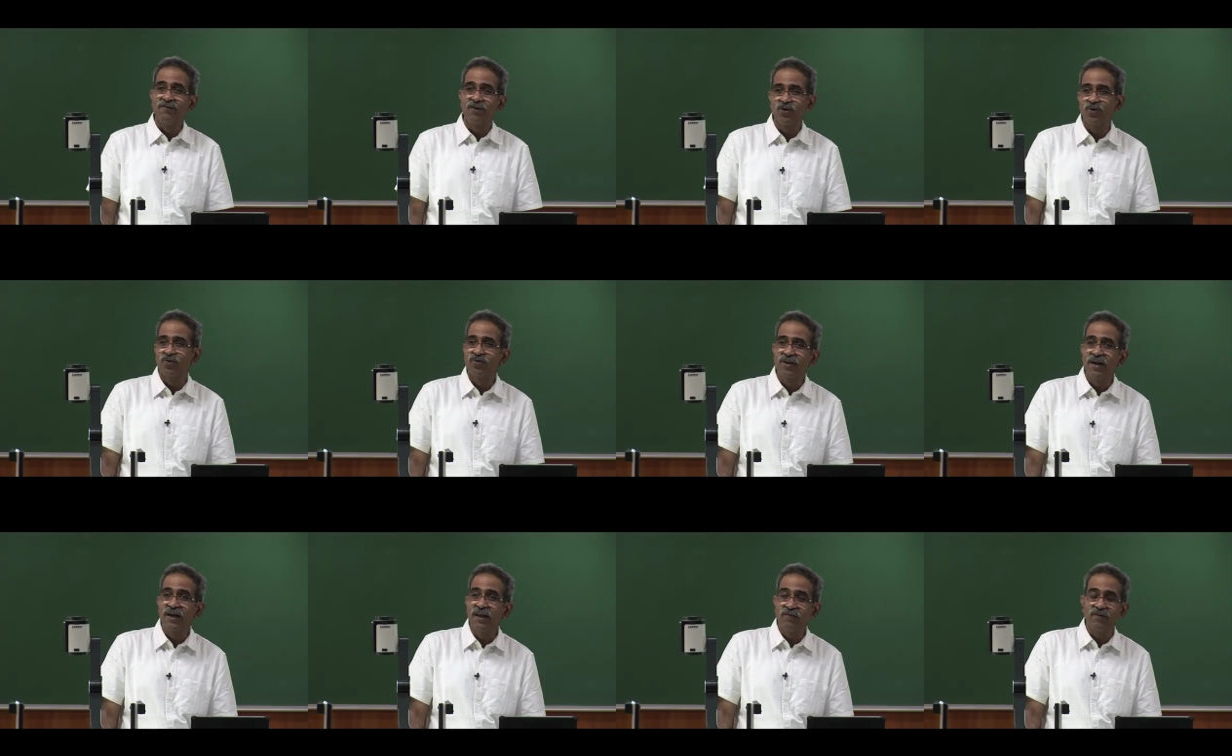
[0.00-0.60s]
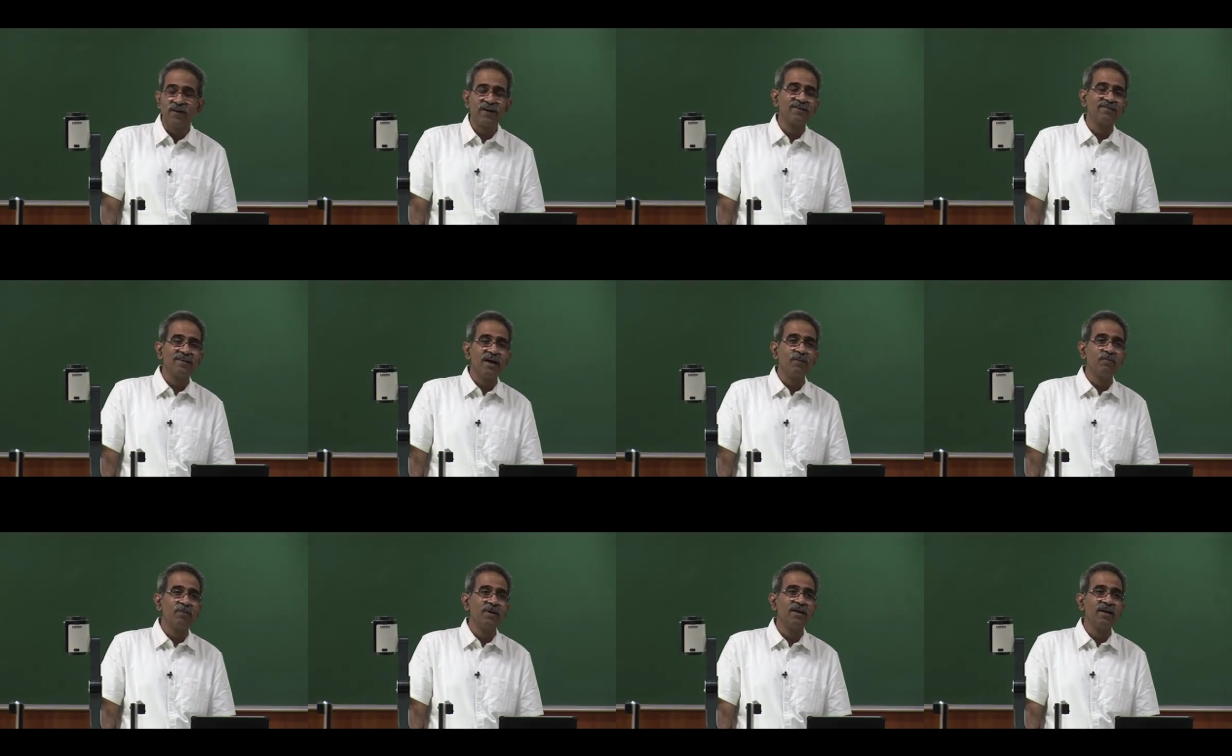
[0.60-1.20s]
which you study, for
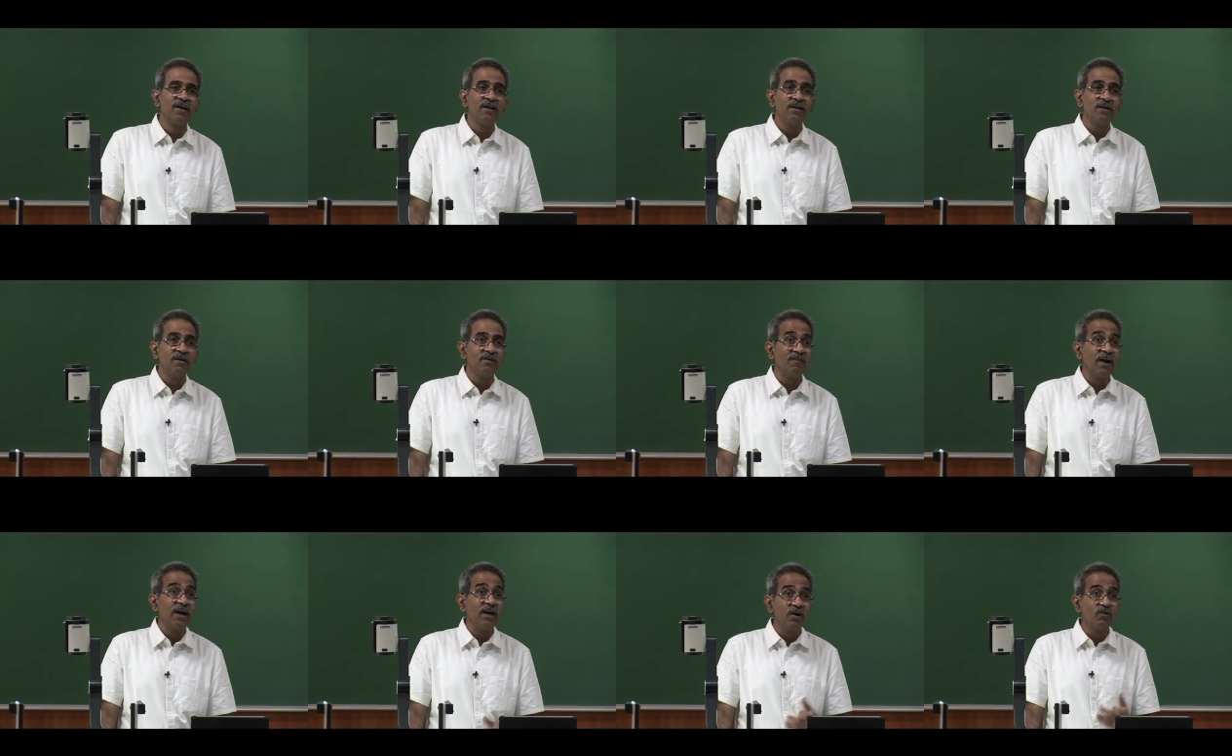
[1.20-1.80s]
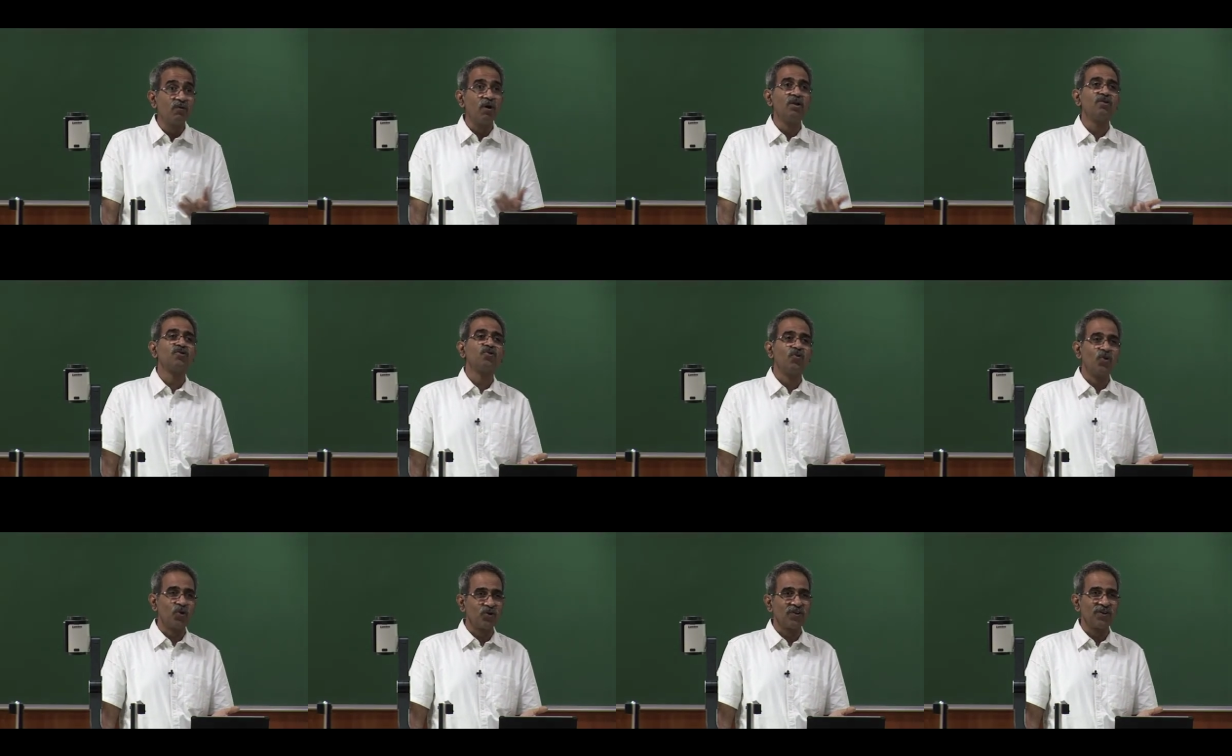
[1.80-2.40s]
example, in van der Waals
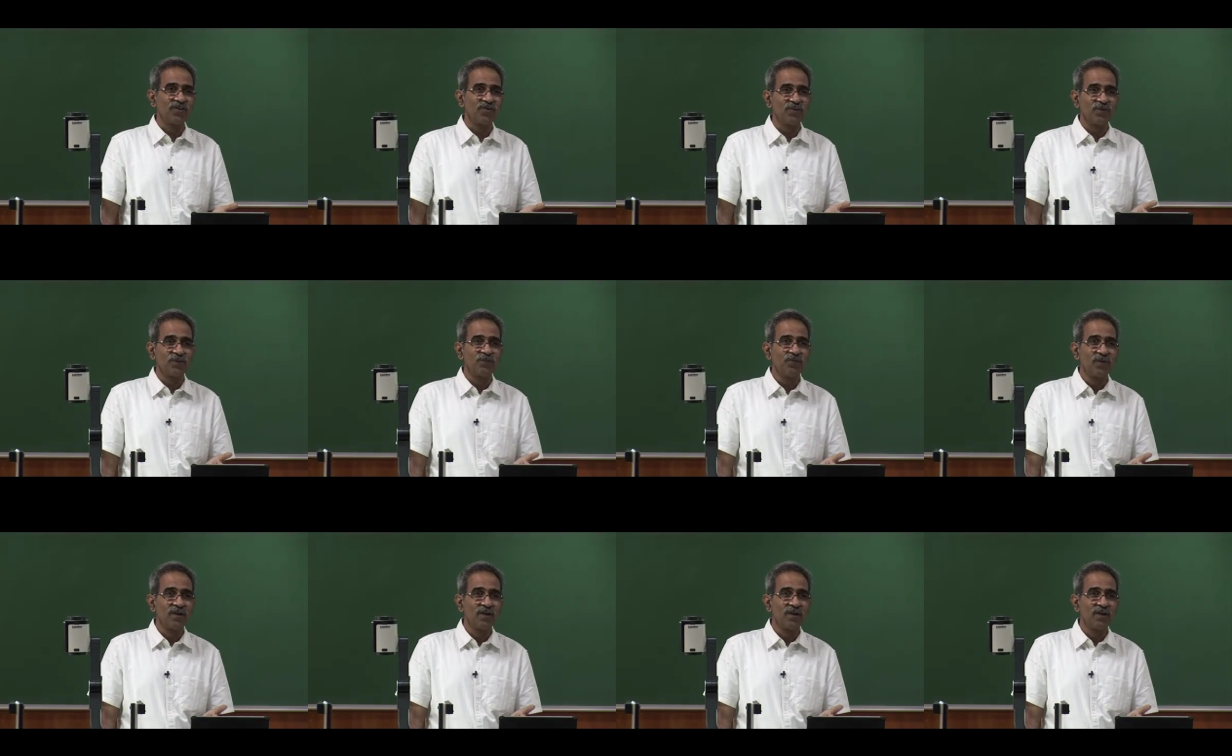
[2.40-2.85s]
forces.